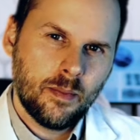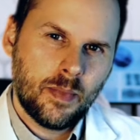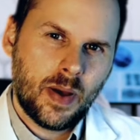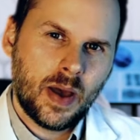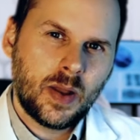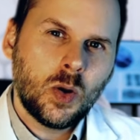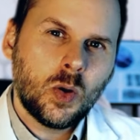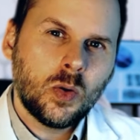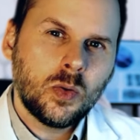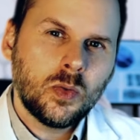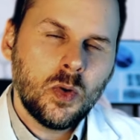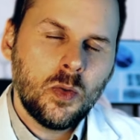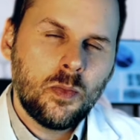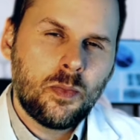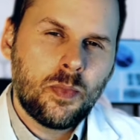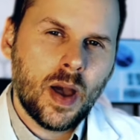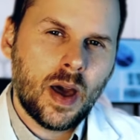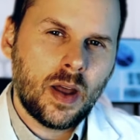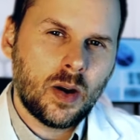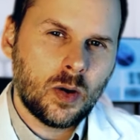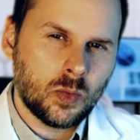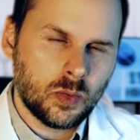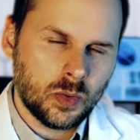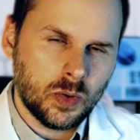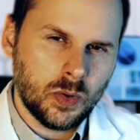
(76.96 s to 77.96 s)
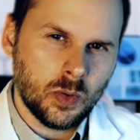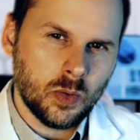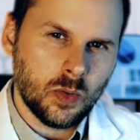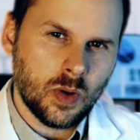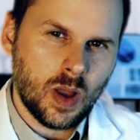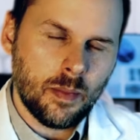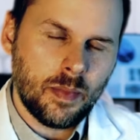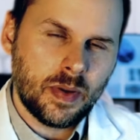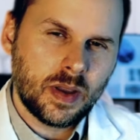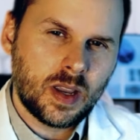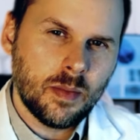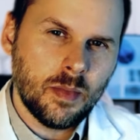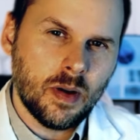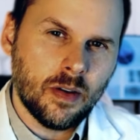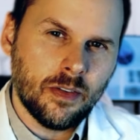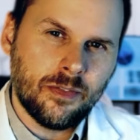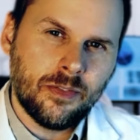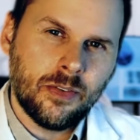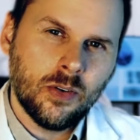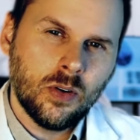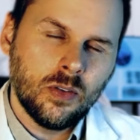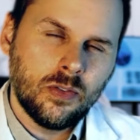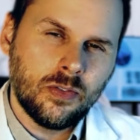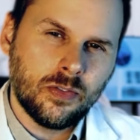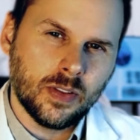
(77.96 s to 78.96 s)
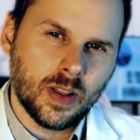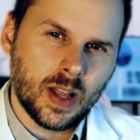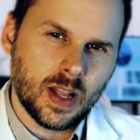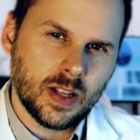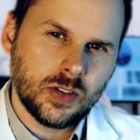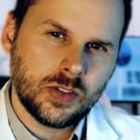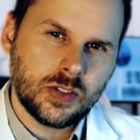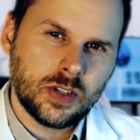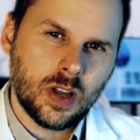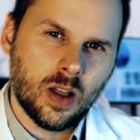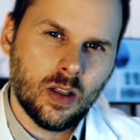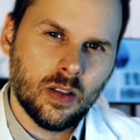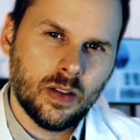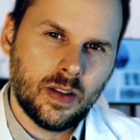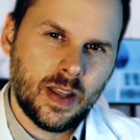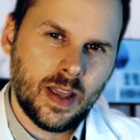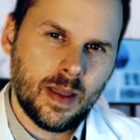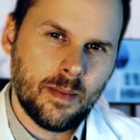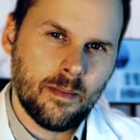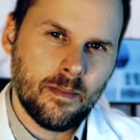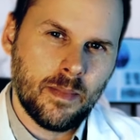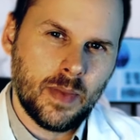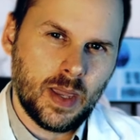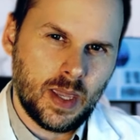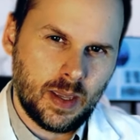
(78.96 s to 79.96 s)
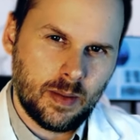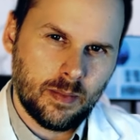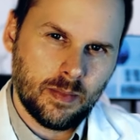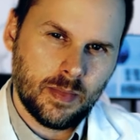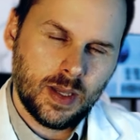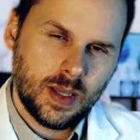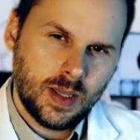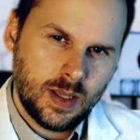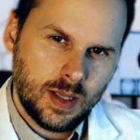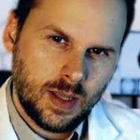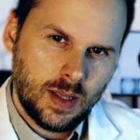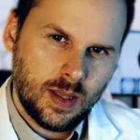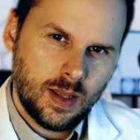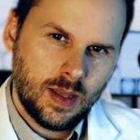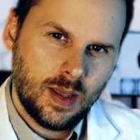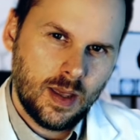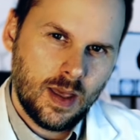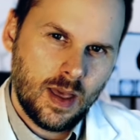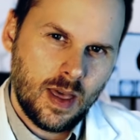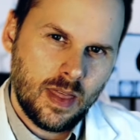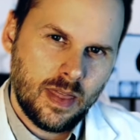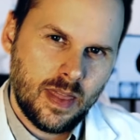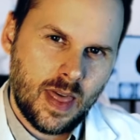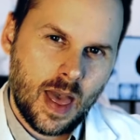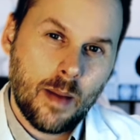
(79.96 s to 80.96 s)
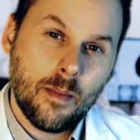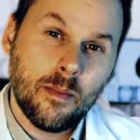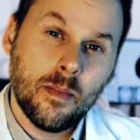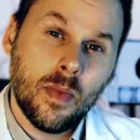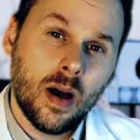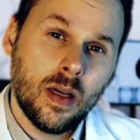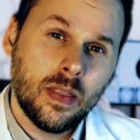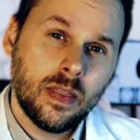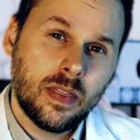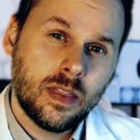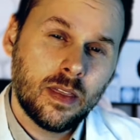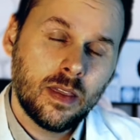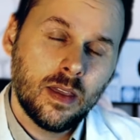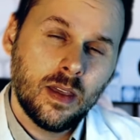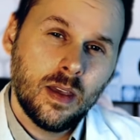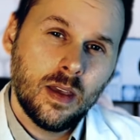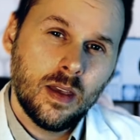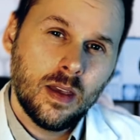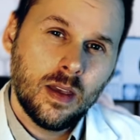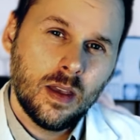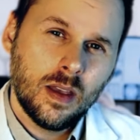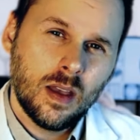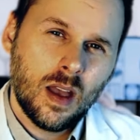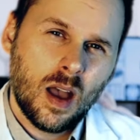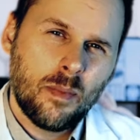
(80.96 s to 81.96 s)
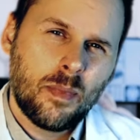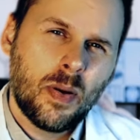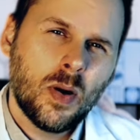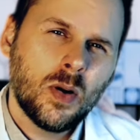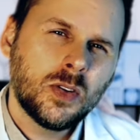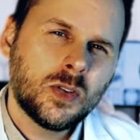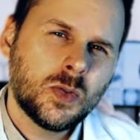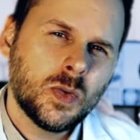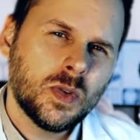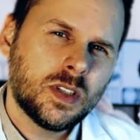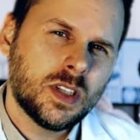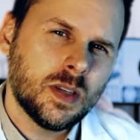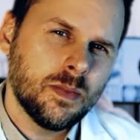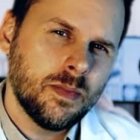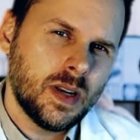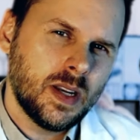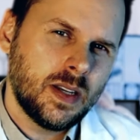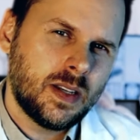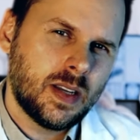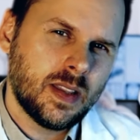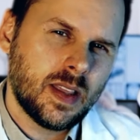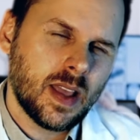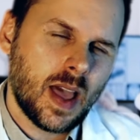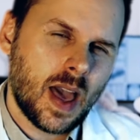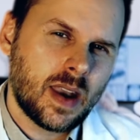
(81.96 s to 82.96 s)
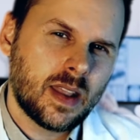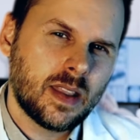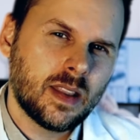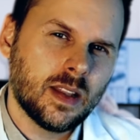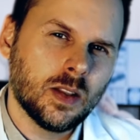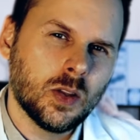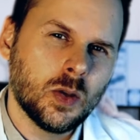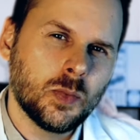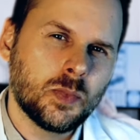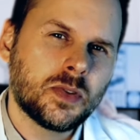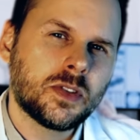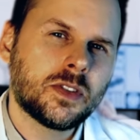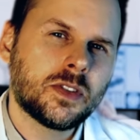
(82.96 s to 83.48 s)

Padoru Padaru had become a full-fledged holiday meme. That month, a post was submitted to the Out of the Loop